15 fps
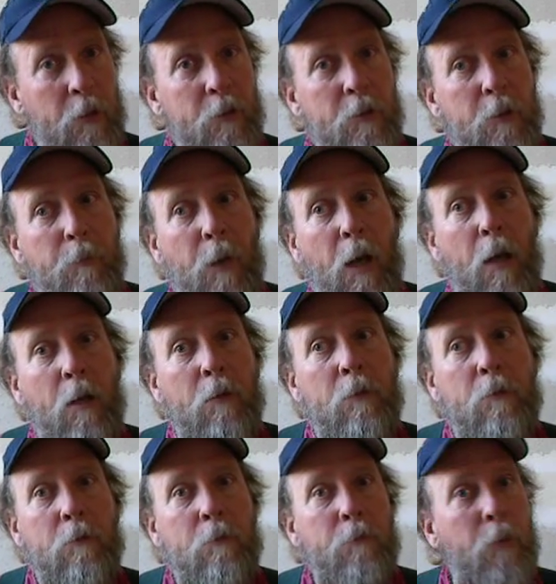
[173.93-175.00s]
is about
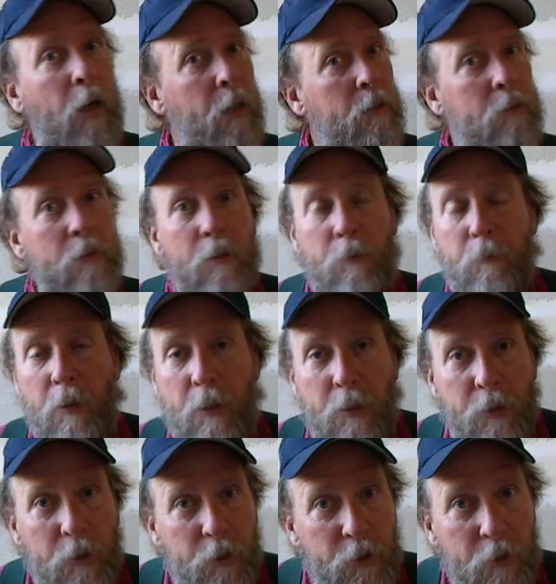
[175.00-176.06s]
practicing
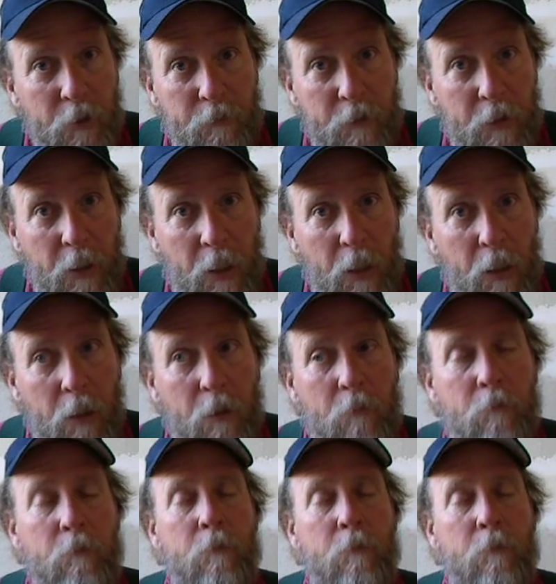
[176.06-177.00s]
meditation every day,